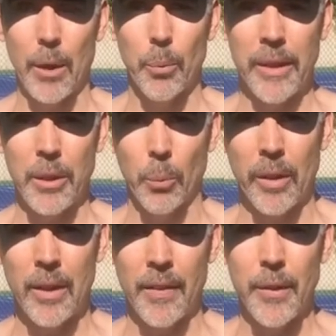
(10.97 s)
We're gonna
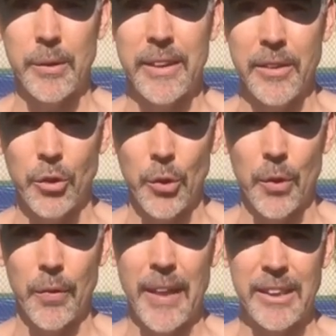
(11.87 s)
work on those
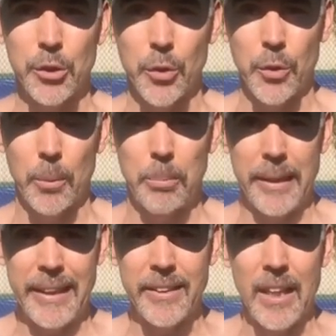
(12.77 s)
internal and external
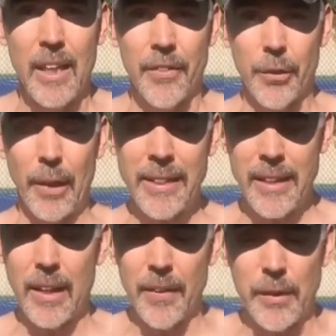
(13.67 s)
obliques. The great
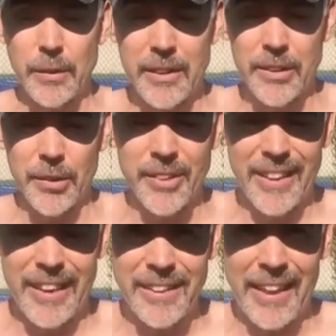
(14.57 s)
thing on those is those are
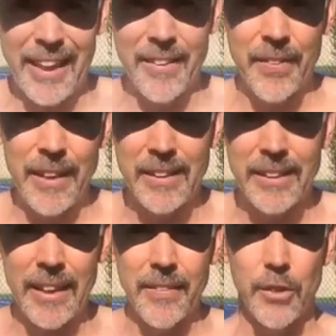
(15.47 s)
gonna tighten things
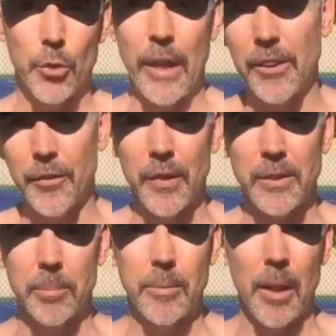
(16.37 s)
in, the
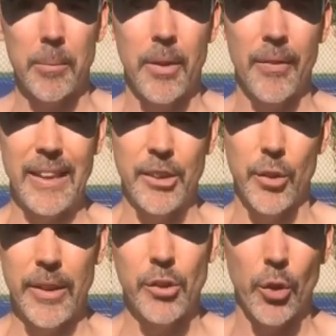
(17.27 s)
transverse abdominal, that's
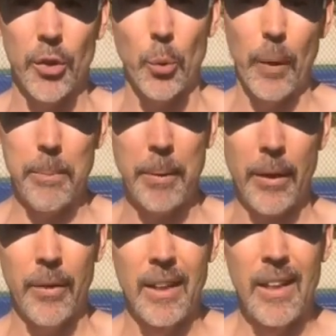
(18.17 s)
your internal weight
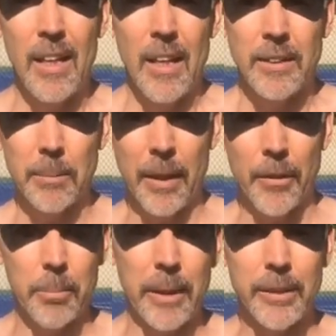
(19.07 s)
belt, some
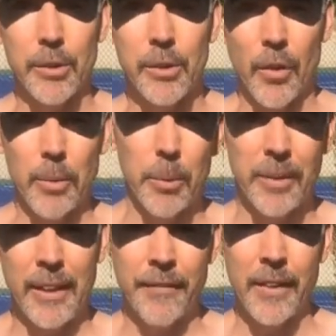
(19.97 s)
other muscles called the
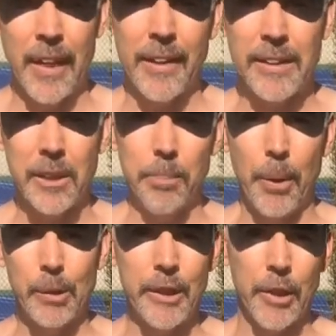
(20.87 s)
multifidi, that's the
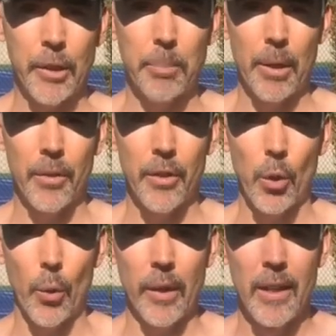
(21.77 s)
posterior part of the
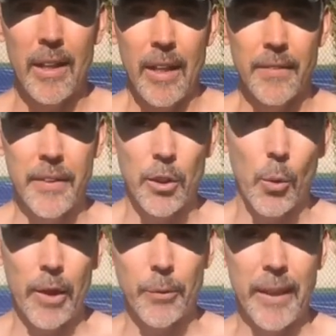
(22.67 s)
core, and then the
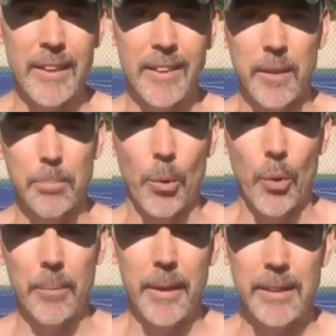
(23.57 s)
quadratus
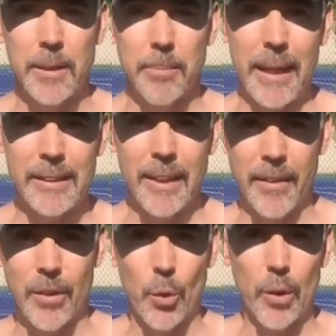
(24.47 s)
lumborum, that's the backside
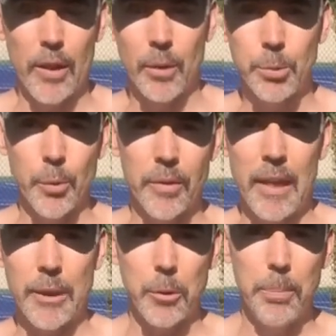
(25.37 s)
of the core, it helps with
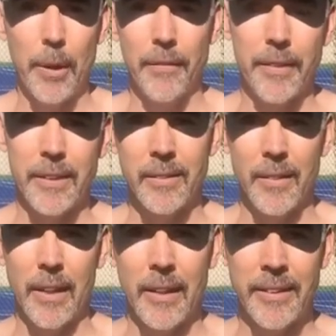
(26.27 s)
lateral pelvic
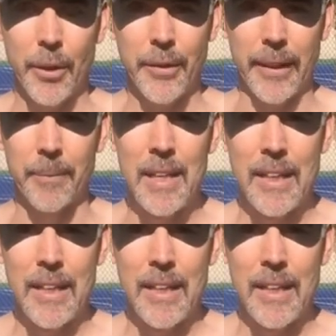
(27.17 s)
uh, tilting.